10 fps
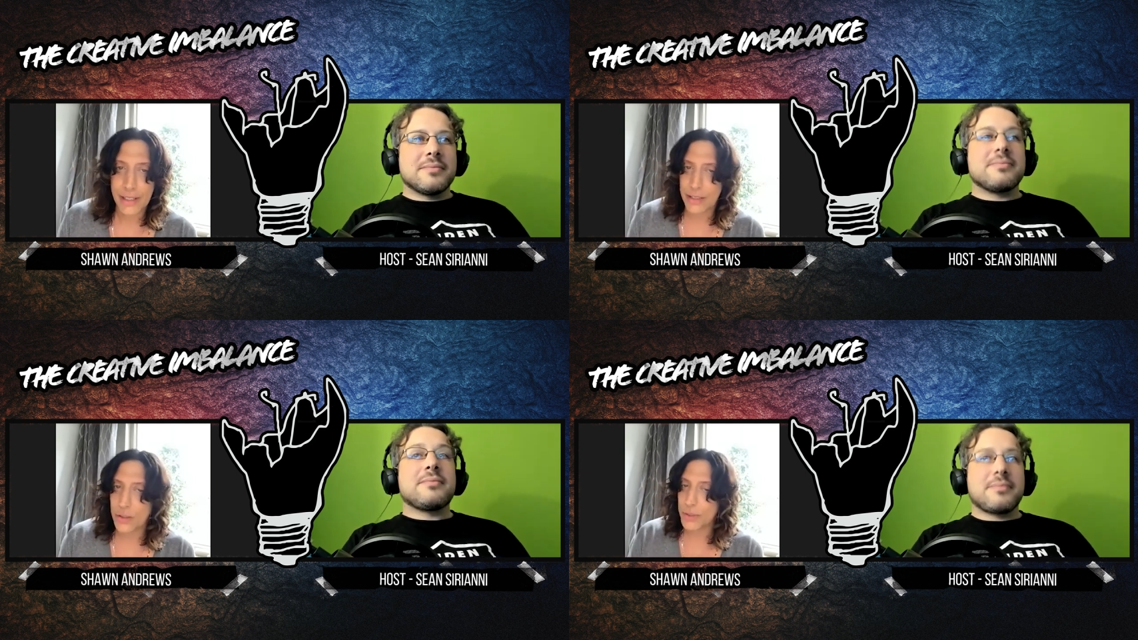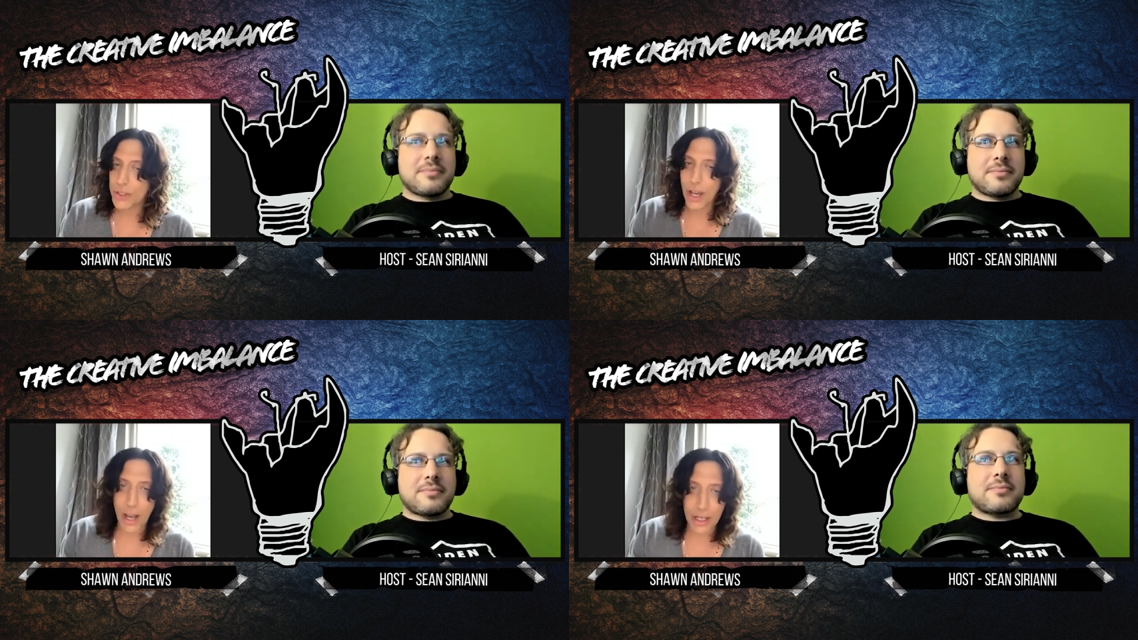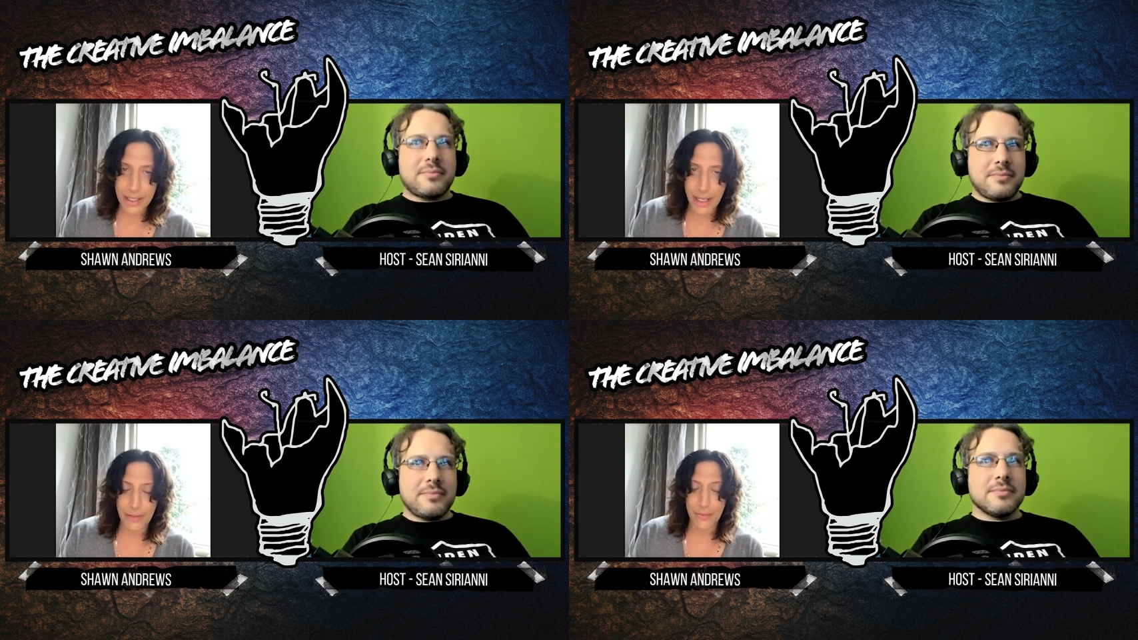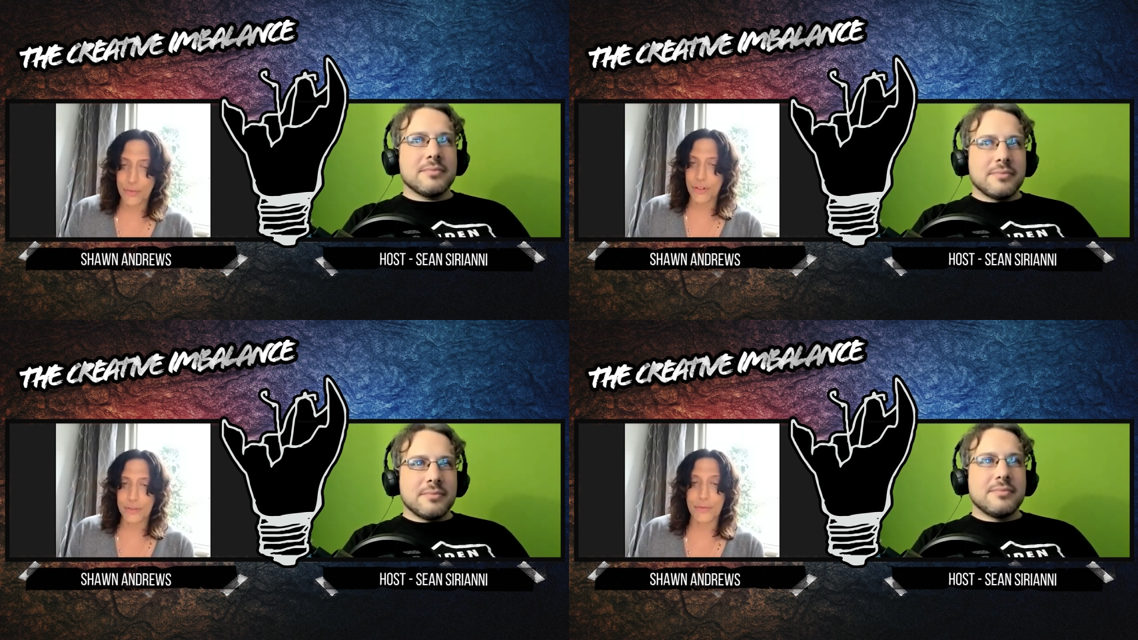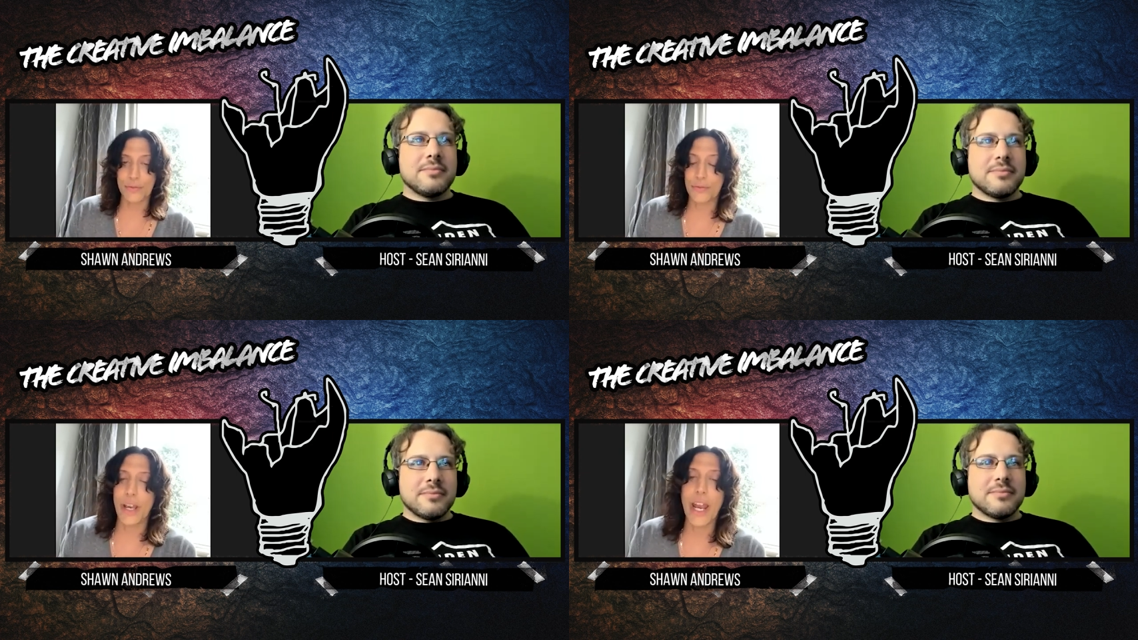Speaker 1: so much content for
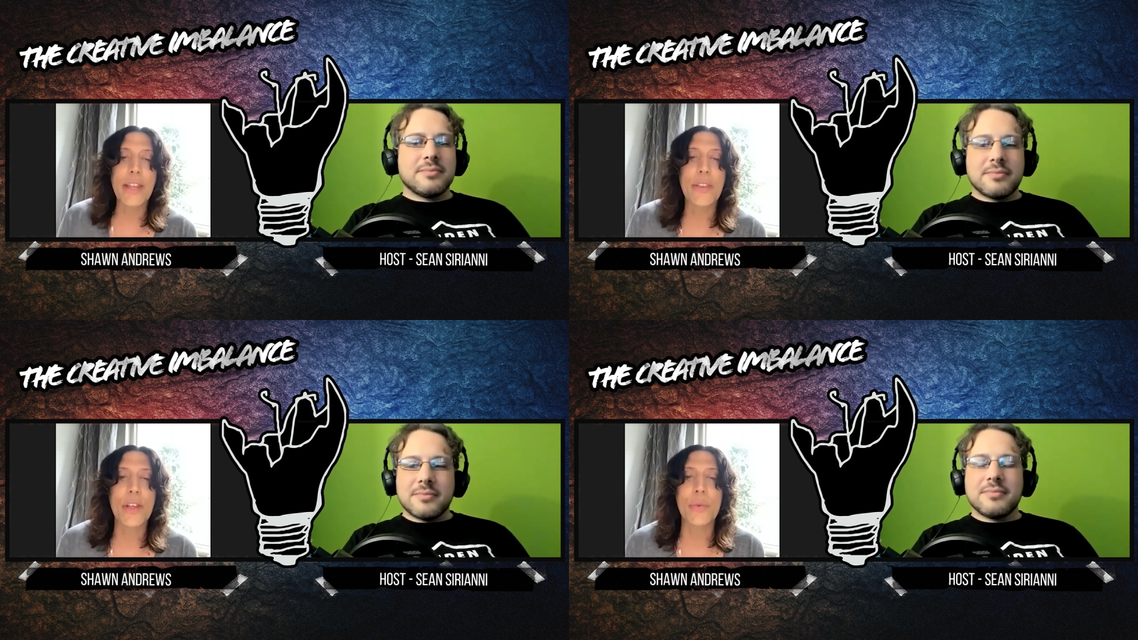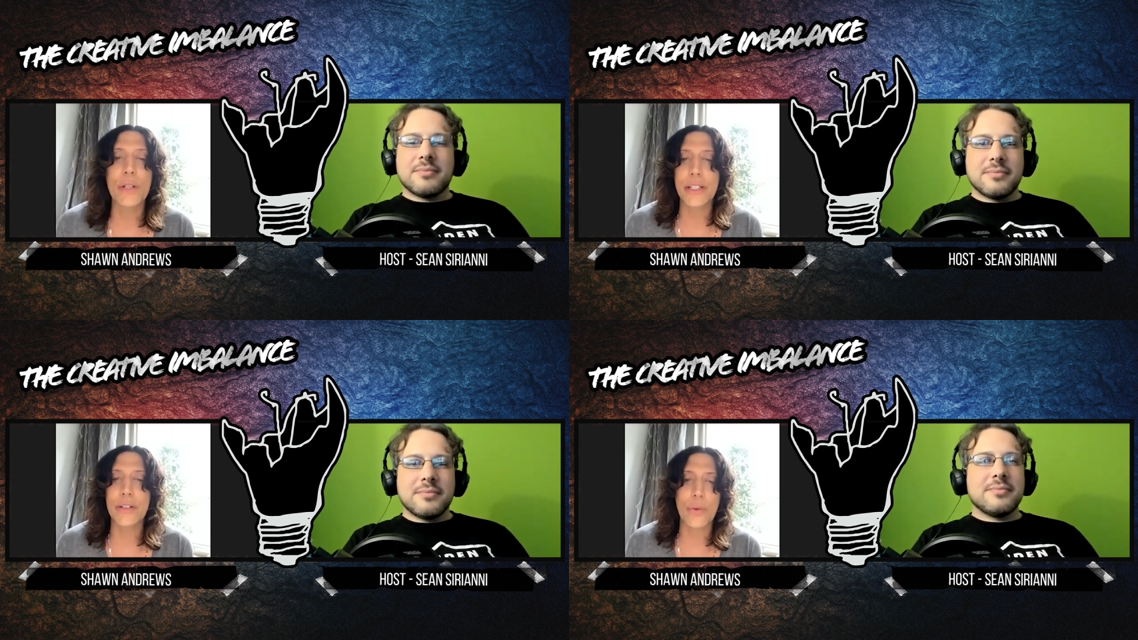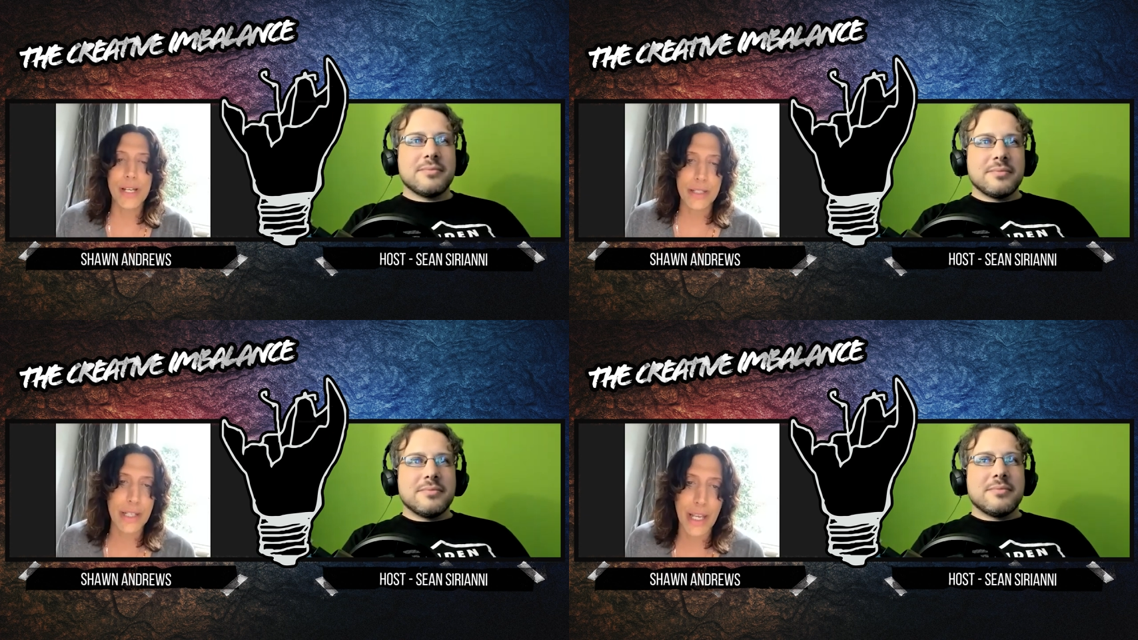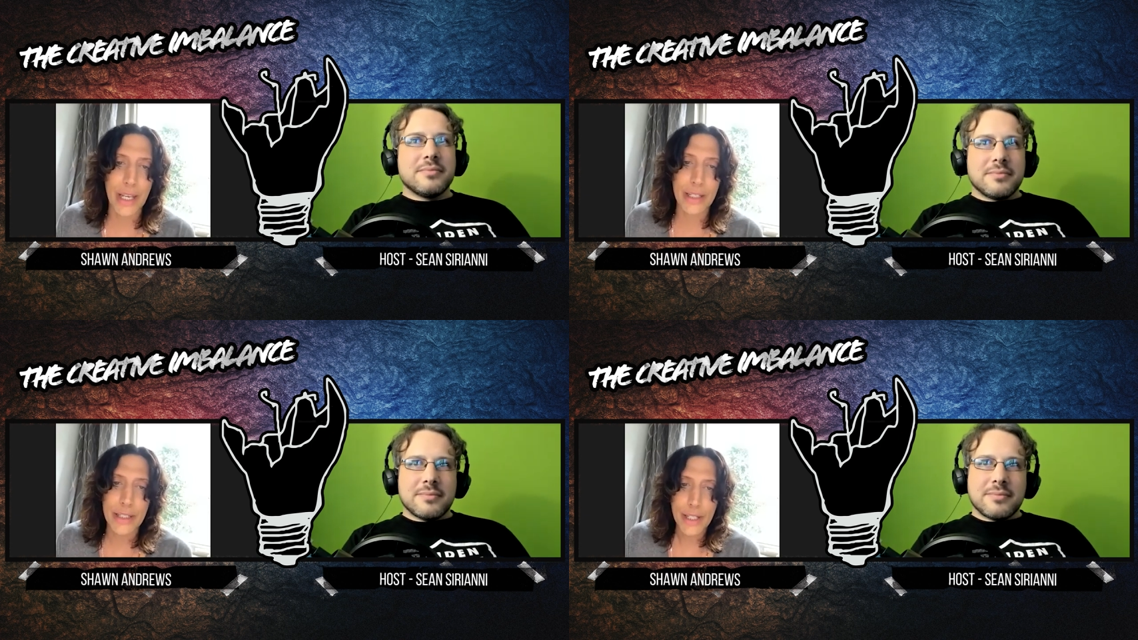for anything really to resonate